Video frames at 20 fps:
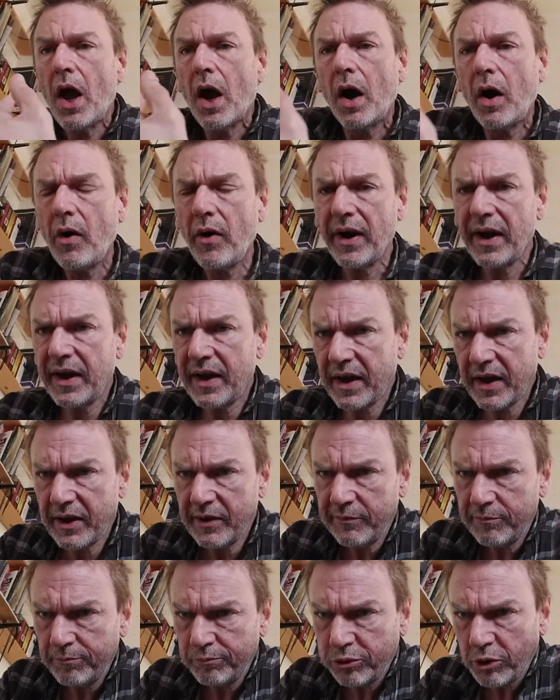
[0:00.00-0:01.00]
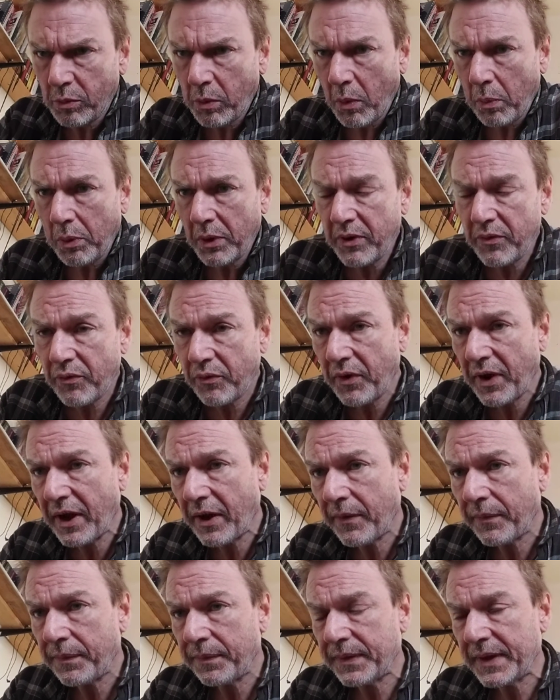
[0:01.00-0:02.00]
I have probably
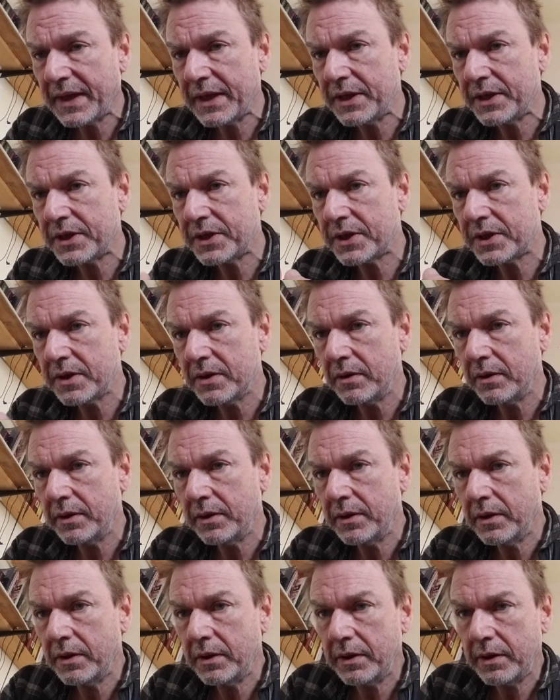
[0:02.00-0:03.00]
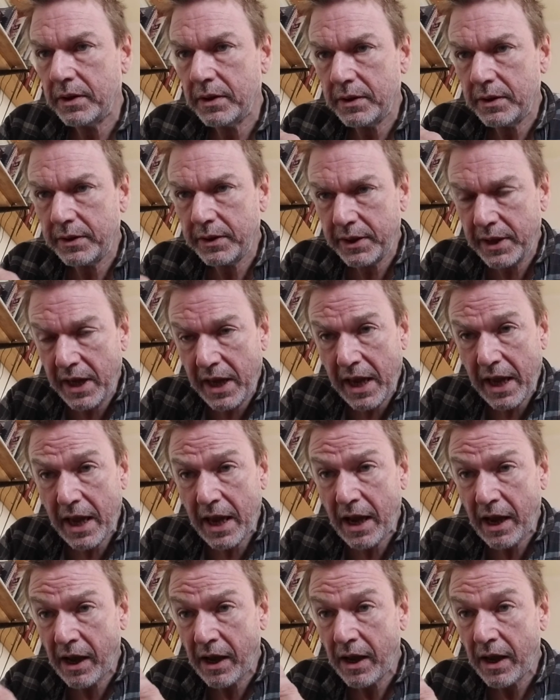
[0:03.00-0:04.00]
found this
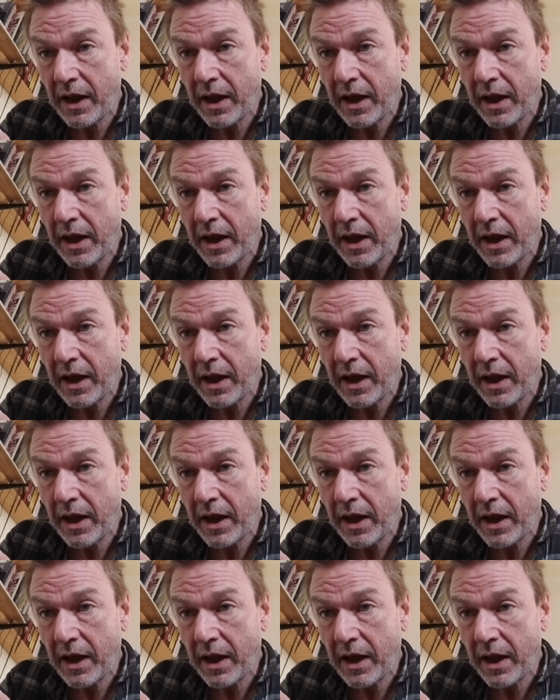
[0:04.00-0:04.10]
year